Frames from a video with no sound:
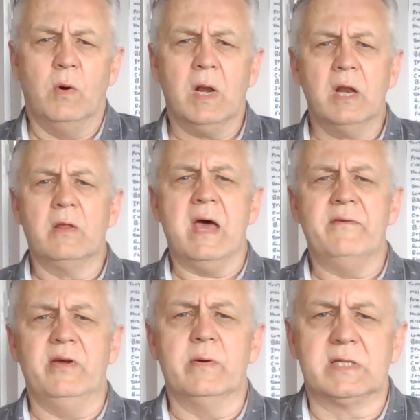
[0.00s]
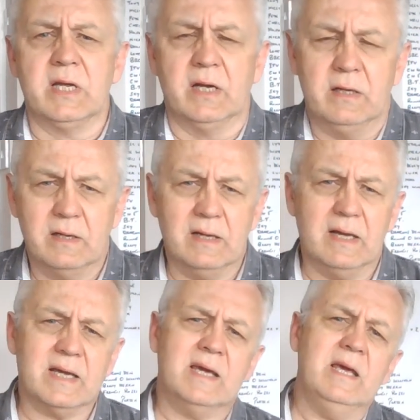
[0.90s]
Well, hello there, viewers.
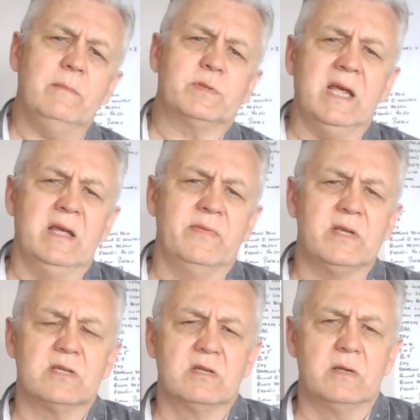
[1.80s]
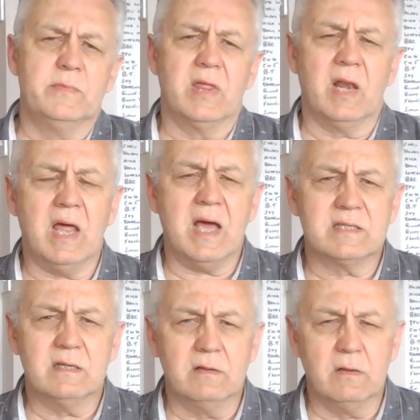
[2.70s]
I keep saying this is going to be the
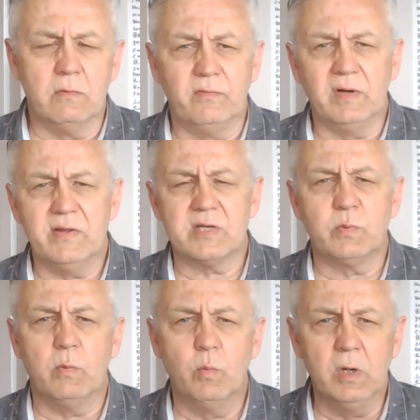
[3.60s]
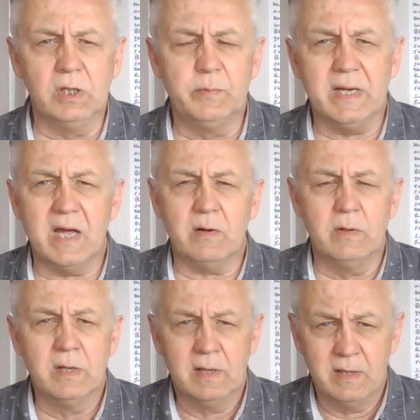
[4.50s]
last, and hopefully this one will be now.
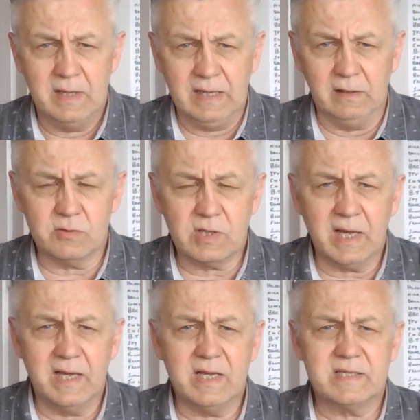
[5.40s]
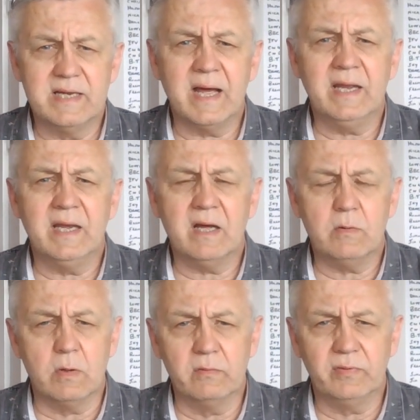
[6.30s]
It looks like it's dying now,
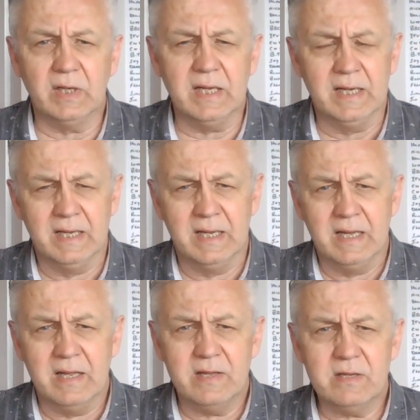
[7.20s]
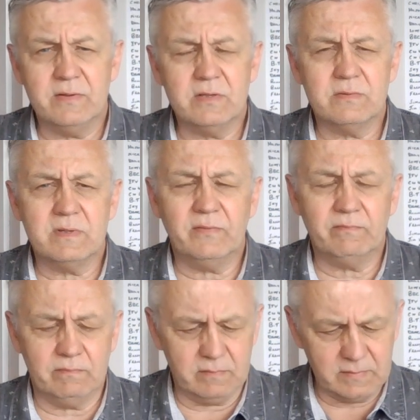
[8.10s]
hopefully. The
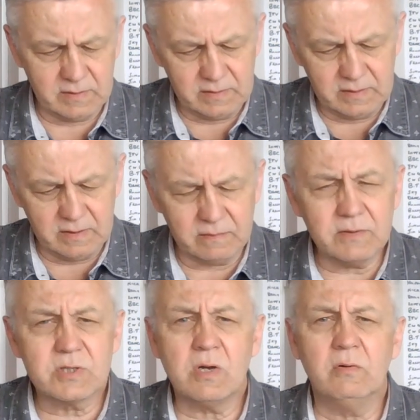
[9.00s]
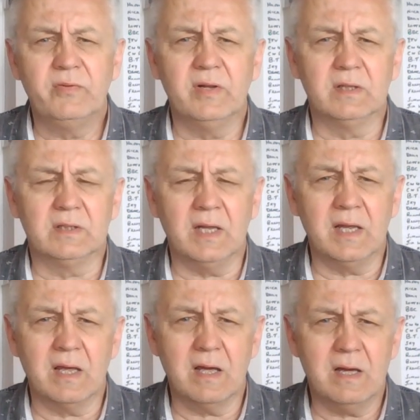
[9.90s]
Schofield
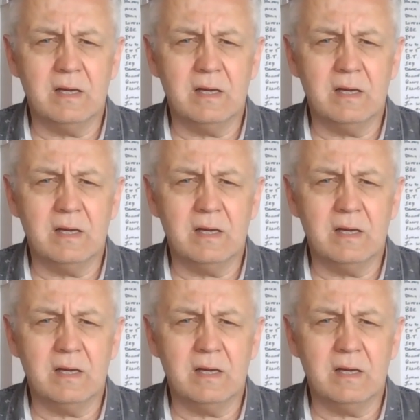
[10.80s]
thing,